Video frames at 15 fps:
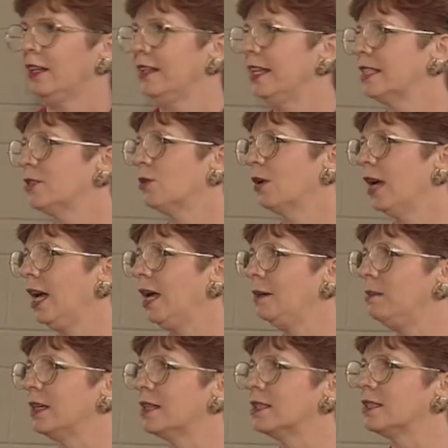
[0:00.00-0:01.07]
that's okay
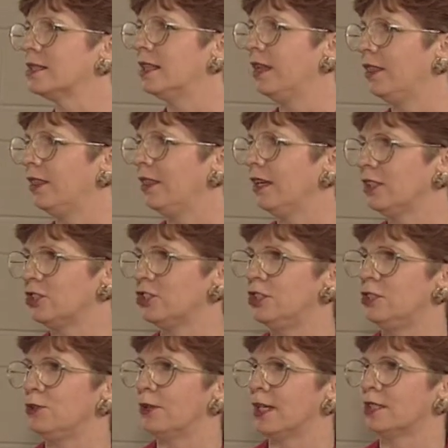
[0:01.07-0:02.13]
because they think
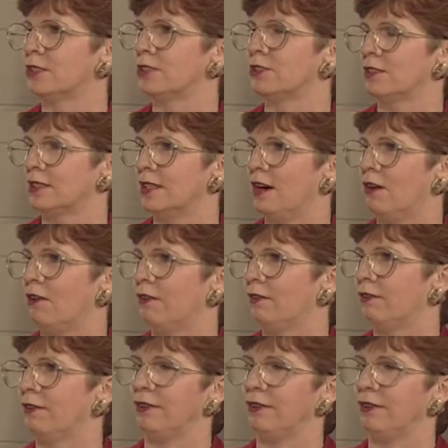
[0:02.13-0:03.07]
she dressed herself.